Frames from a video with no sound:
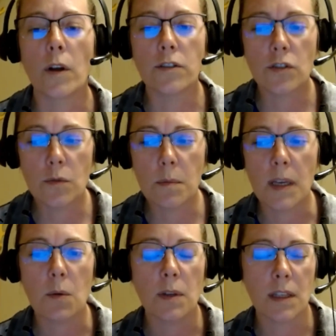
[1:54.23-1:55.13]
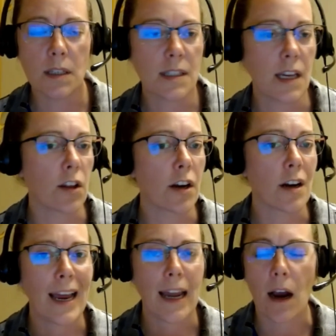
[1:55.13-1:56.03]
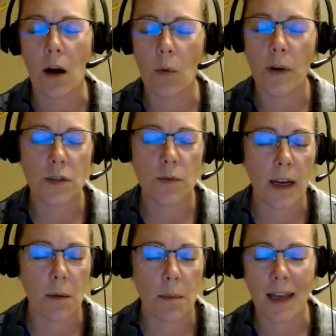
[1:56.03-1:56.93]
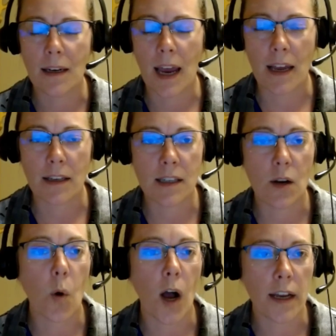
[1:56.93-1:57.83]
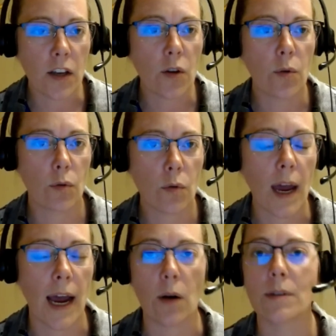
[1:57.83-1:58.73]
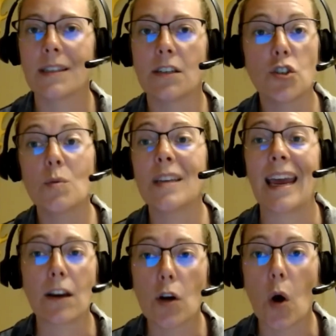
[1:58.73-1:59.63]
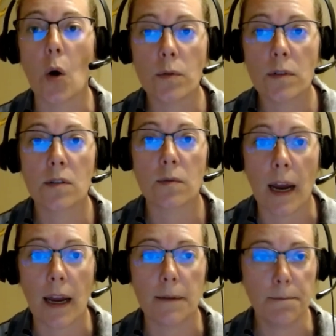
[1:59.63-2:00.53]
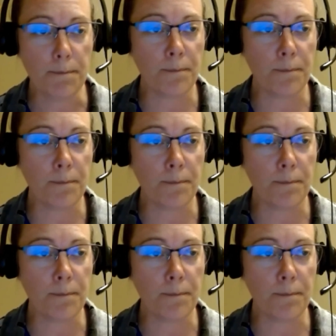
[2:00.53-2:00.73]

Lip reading: Once you meet with the seller, and I always recommend as they're walking you through the house that you take notes, right?